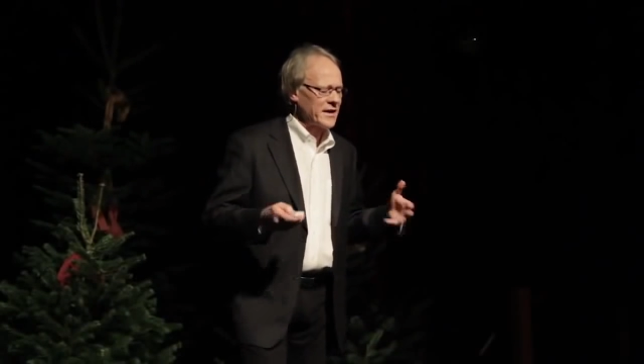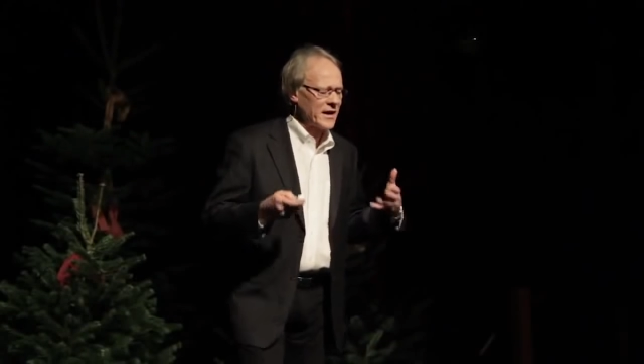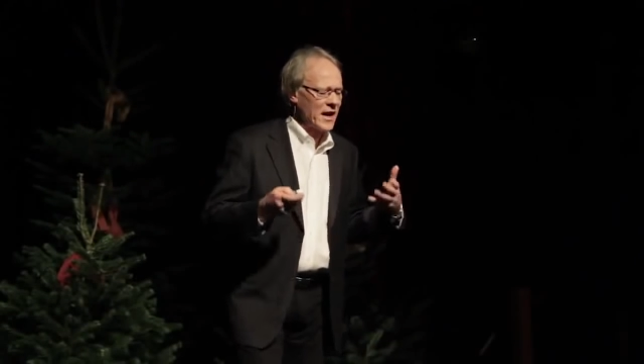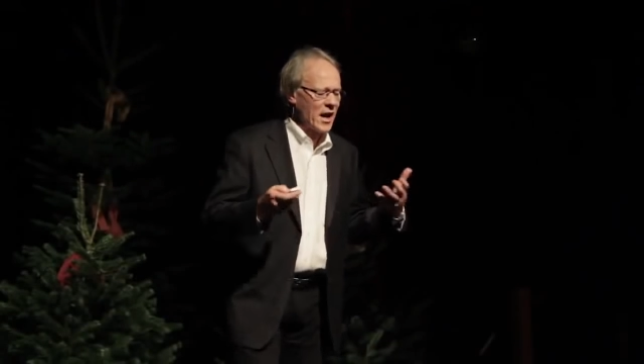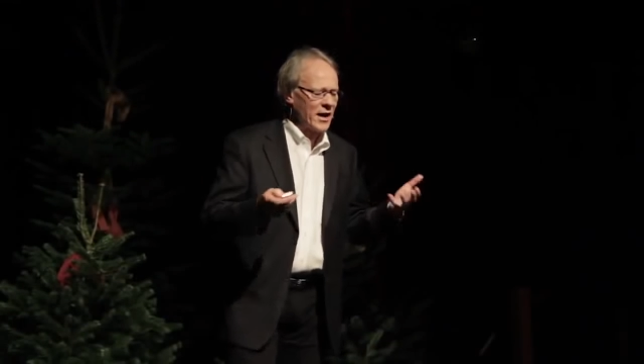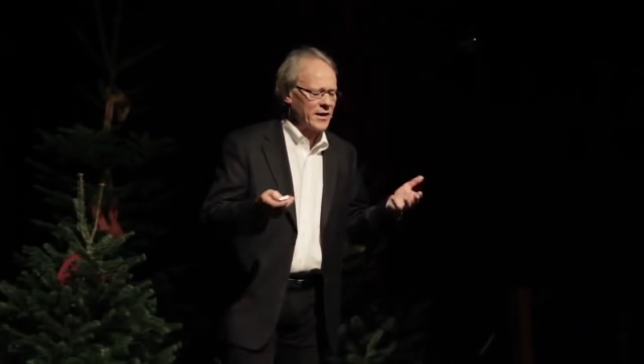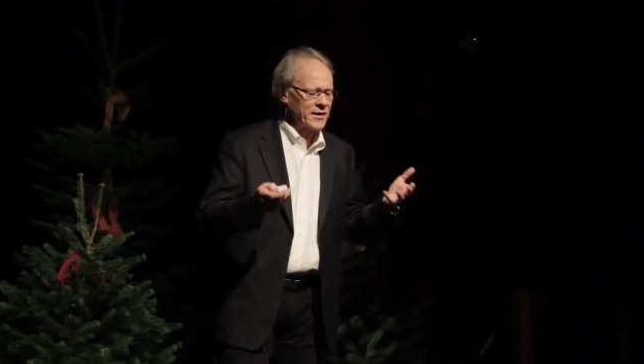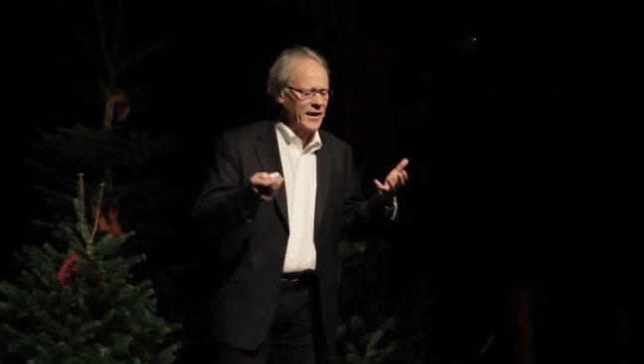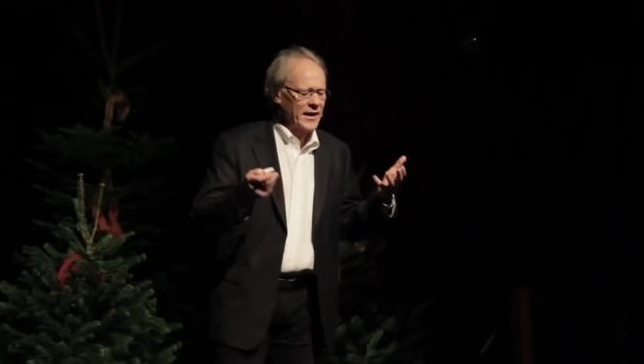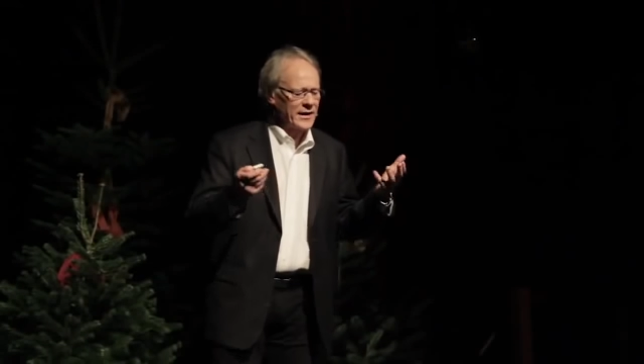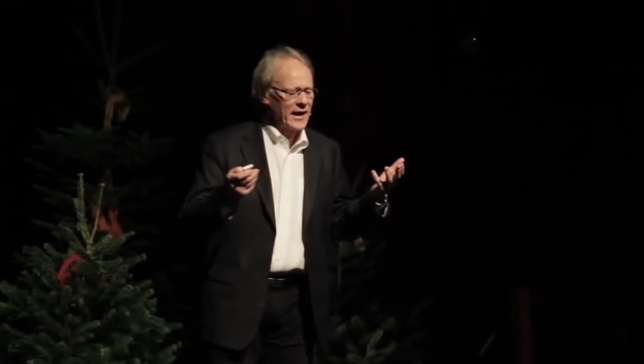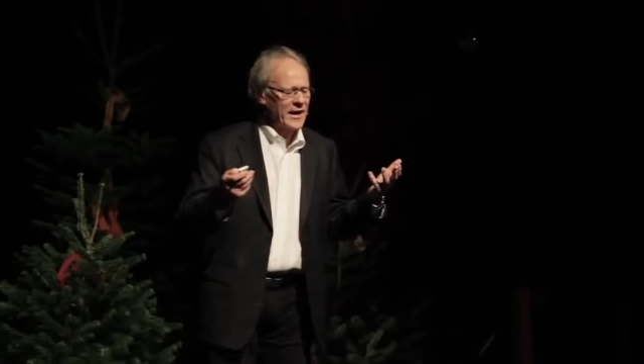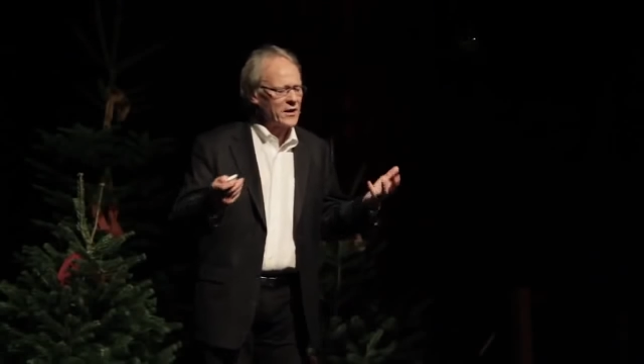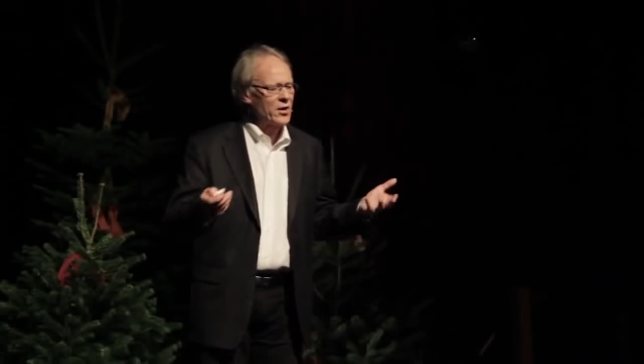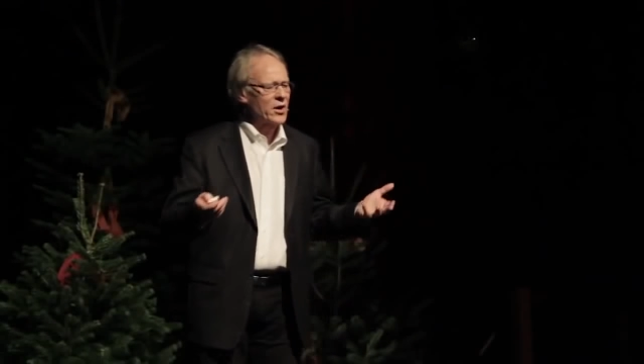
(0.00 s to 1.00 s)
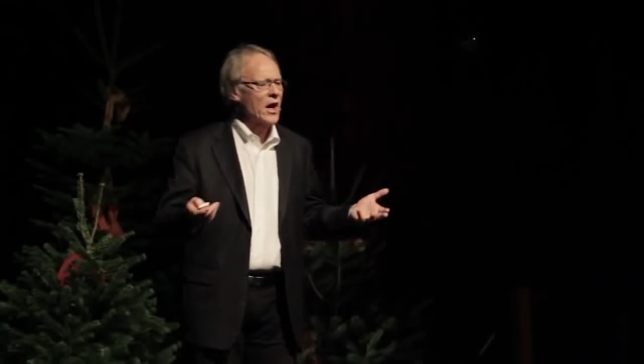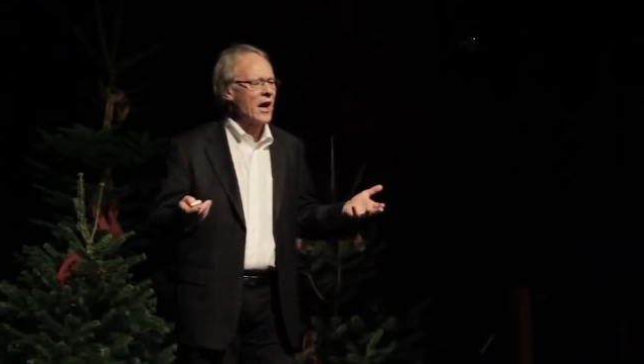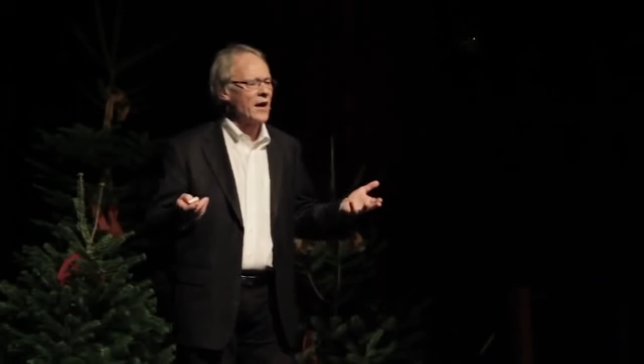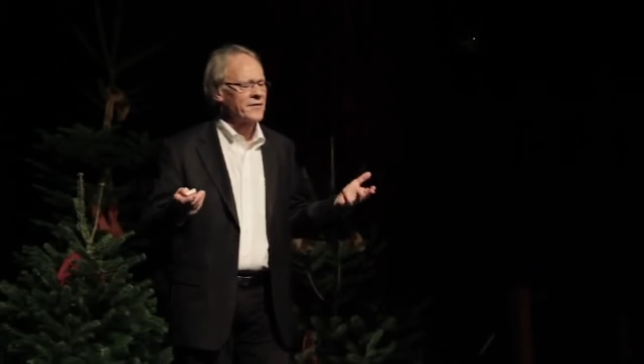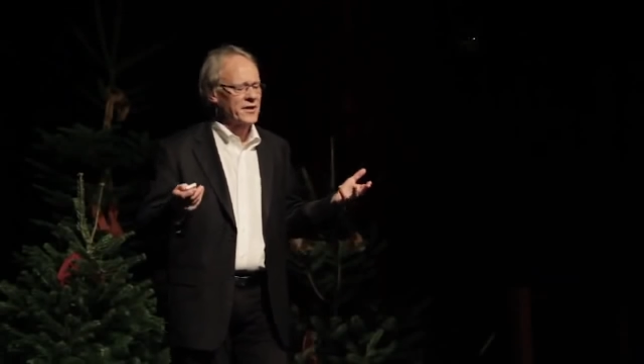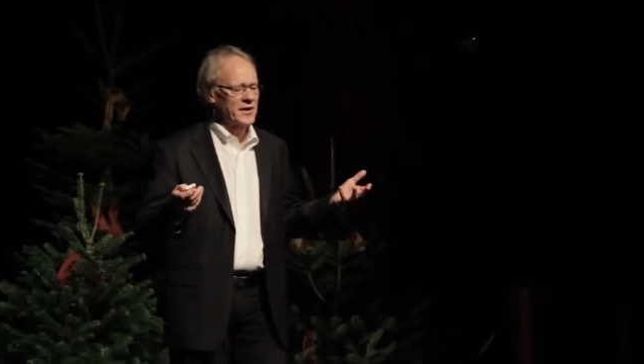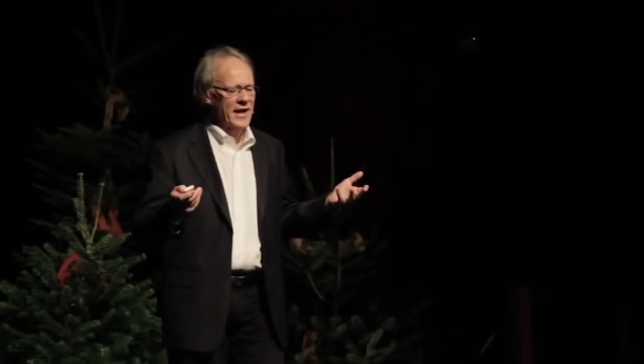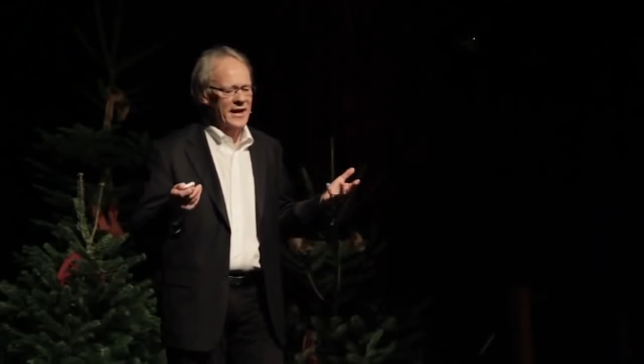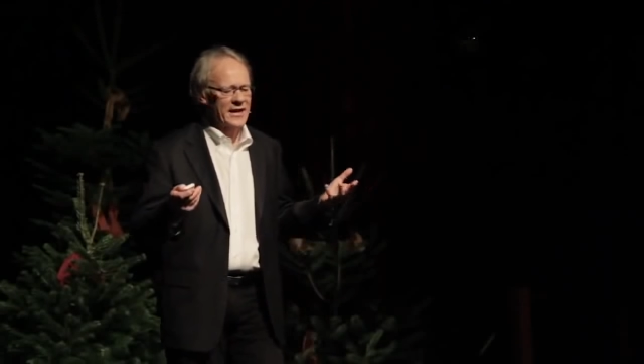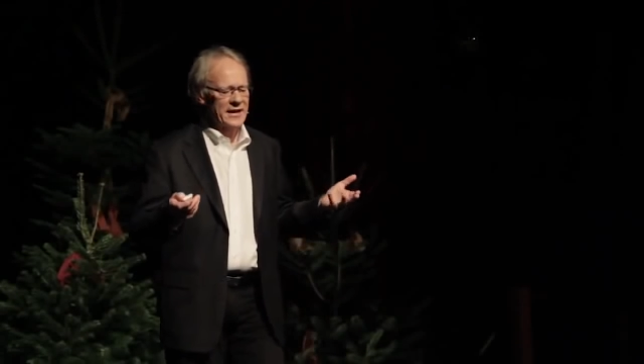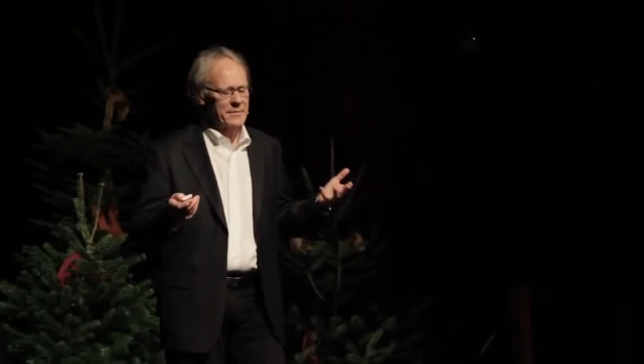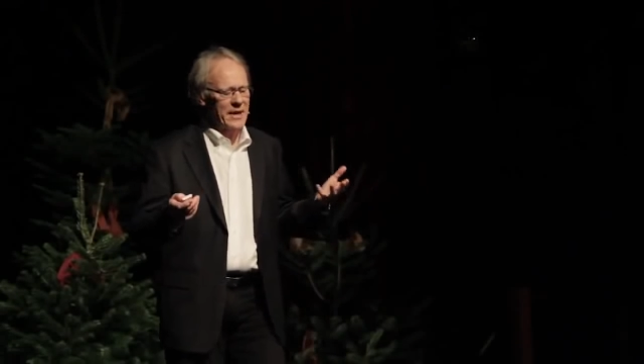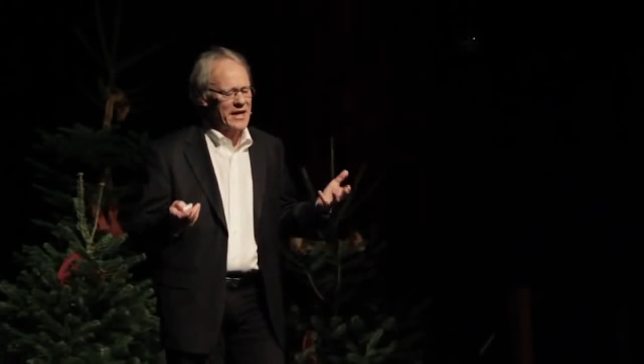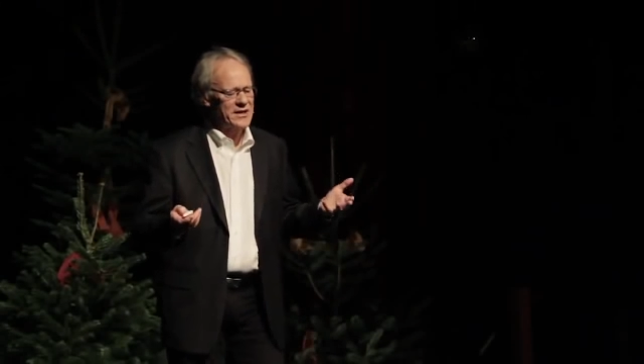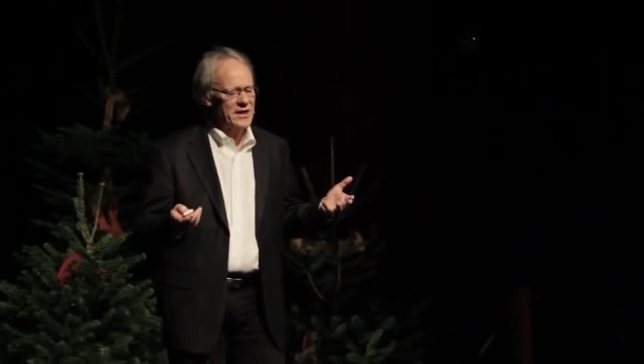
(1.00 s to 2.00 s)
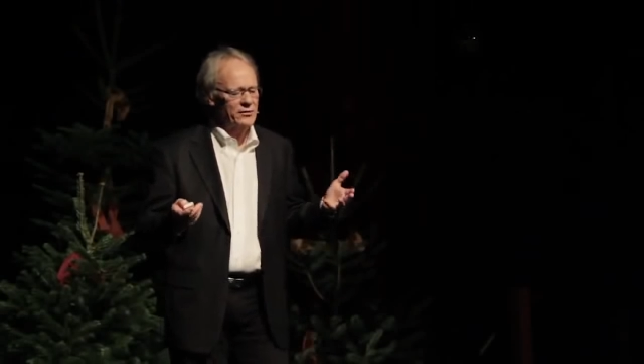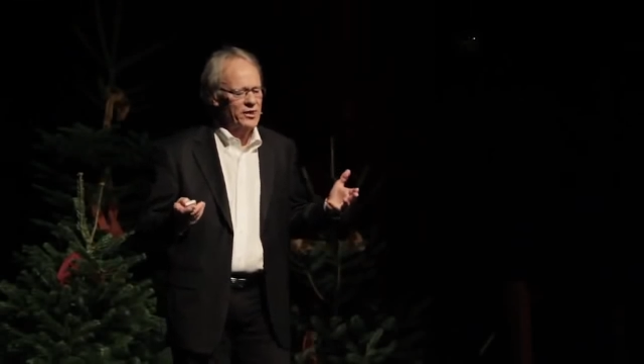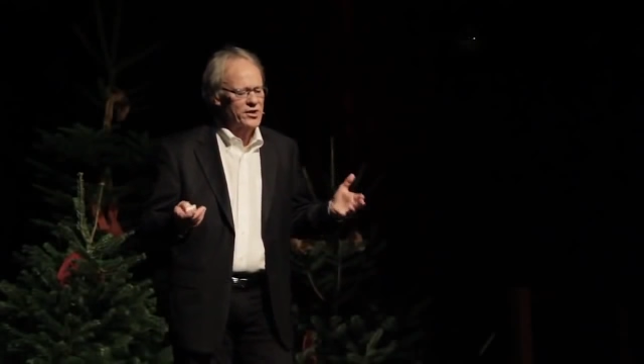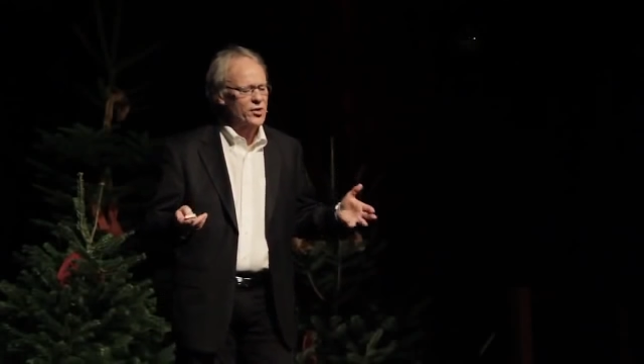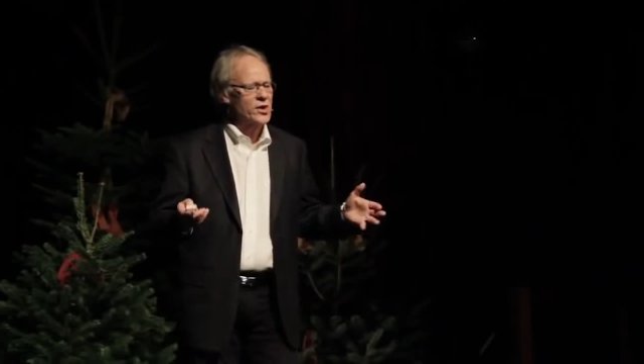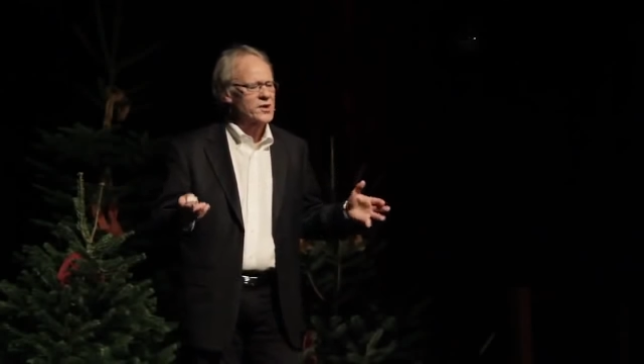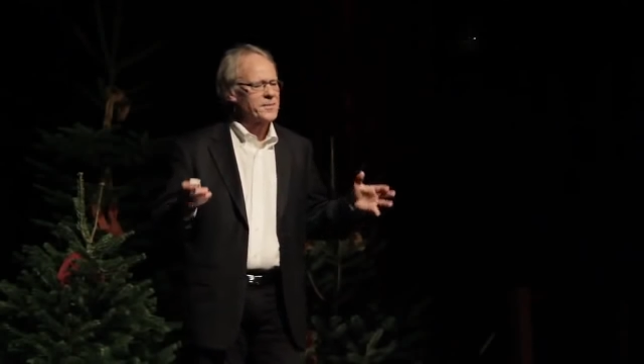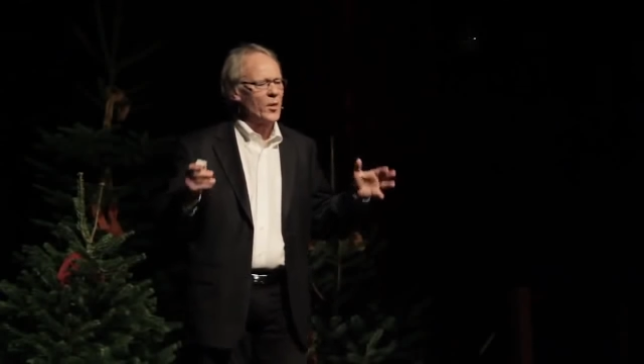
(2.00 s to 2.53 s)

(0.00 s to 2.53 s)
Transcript: to garden and look after that amazing resource.